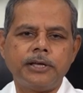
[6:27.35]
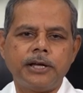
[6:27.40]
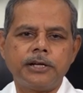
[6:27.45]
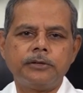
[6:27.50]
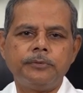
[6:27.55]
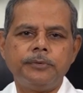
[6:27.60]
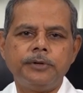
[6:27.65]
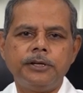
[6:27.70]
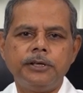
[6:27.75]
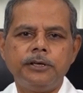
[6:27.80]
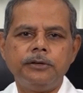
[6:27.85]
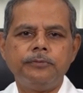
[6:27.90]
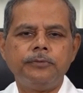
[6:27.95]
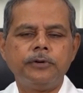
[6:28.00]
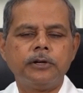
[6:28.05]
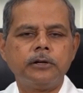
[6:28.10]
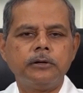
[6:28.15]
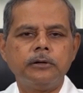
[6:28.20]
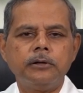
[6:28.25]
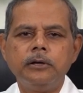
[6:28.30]
activity
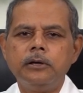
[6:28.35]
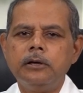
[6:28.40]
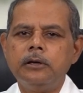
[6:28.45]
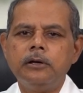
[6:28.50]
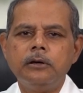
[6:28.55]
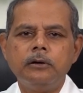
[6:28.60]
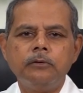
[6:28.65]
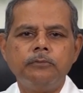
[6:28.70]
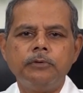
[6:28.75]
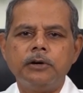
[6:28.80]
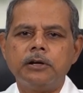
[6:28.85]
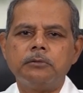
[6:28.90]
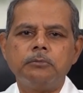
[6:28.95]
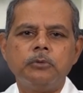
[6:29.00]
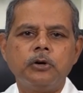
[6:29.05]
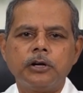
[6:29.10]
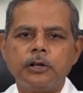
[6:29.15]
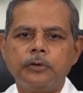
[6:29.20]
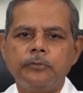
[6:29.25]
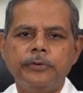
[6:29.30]
for
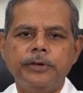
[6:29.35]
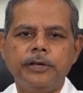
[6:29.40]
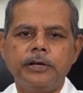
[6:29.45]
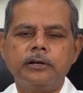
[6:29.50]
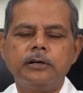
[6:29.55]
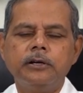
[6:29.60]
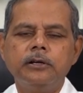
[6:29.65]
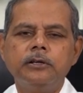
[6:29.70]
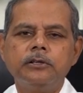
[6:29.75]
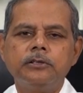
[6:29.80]
about a week.